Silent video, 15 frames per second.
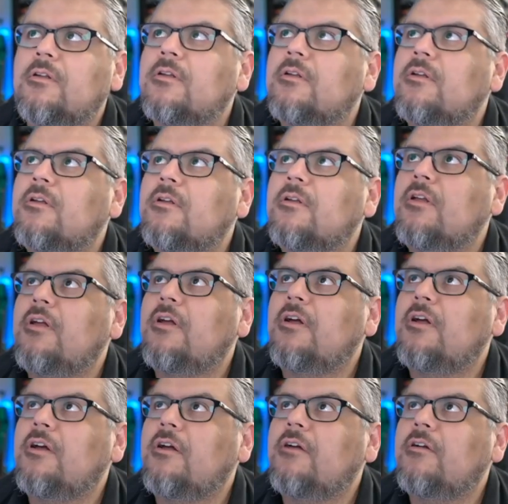
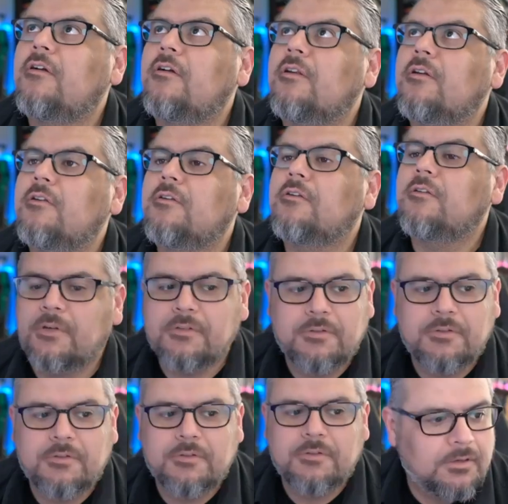yeah, close a bunch of
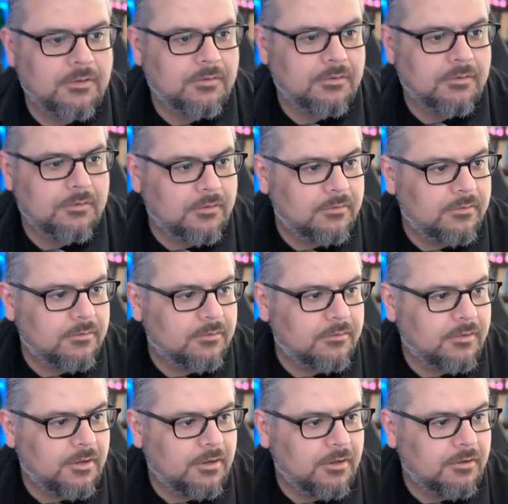windows and see if
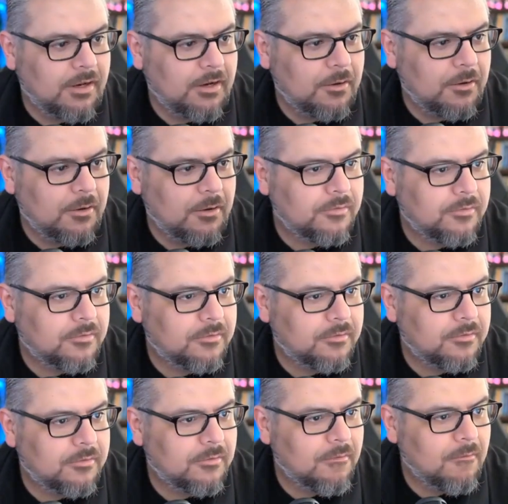that helps.
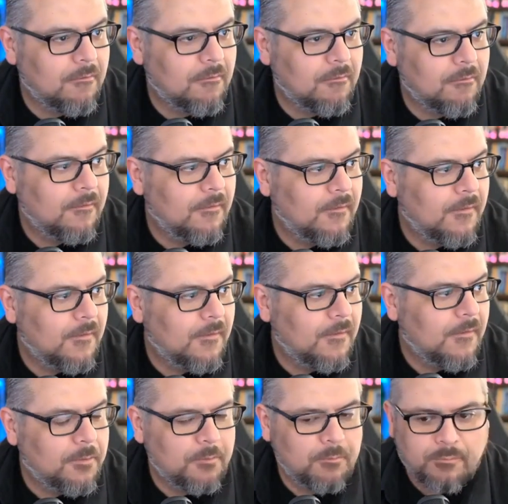
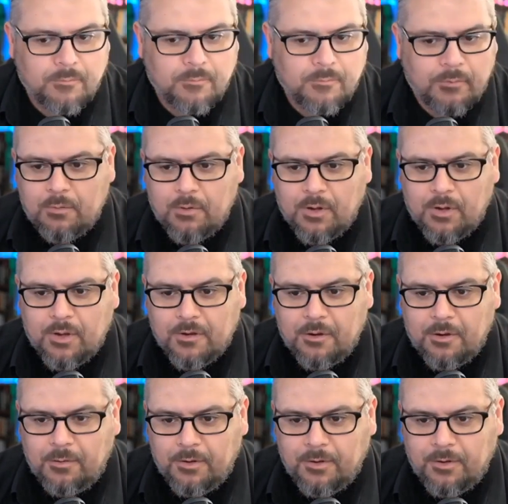But we will get going.